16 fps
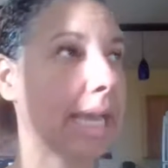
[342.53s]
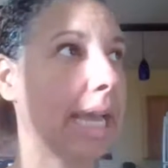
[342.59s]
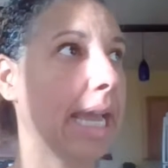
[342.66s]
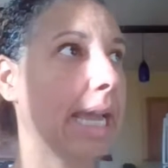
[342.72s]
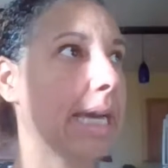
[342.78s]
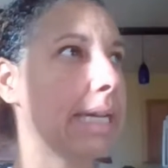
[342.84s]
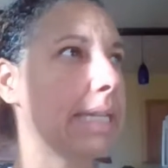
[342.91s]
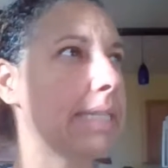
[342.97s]

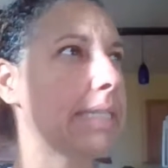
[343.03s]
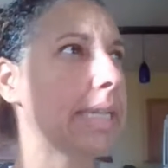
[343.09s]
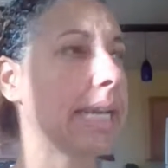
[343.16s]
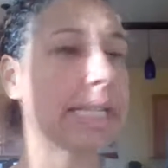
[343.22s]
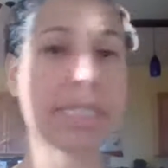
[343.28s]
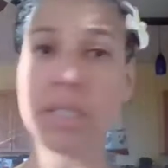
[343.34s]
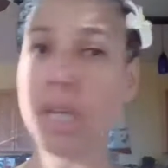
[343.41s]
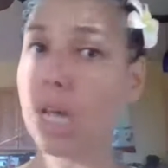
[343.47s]
and
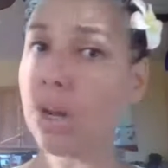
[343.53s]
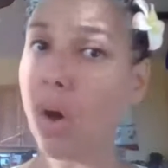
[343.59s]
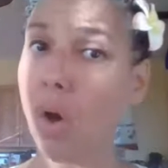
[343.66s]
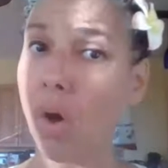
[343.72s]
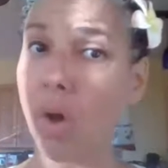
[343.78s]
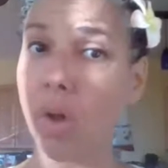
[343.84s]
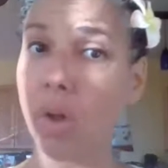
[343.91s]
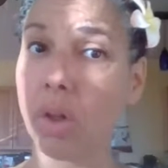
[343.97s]
it's not
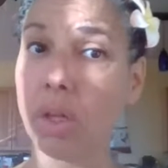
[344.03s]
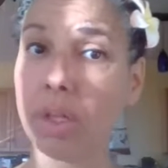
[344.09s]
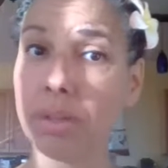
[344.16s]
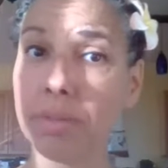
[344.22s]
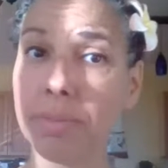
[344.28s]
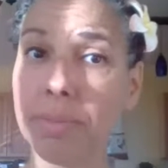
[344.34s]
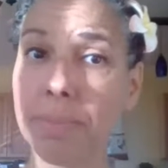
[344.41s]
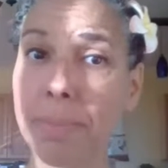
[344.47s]
all,
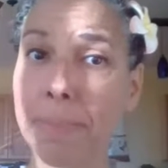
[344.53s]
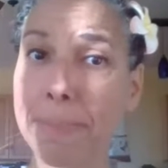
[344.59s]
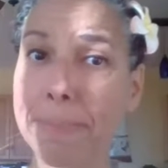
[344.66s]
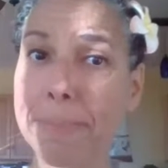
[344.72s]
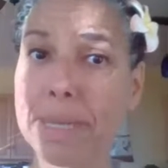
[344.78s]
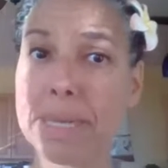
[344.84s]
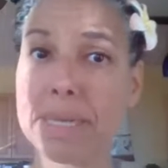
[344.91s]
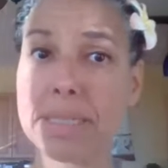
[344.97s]

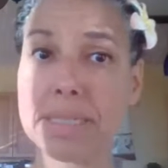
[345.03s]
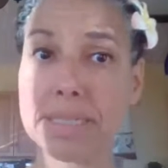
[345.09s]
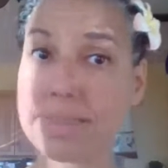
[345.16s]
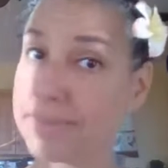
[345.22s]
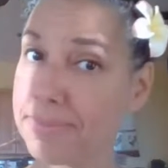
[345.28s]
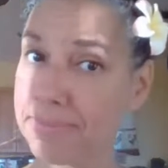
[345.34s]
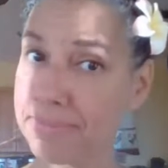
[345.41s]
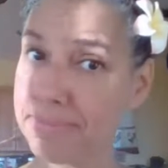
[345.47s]

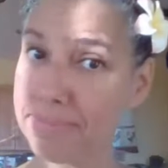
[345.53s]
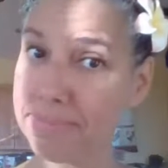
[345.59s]
because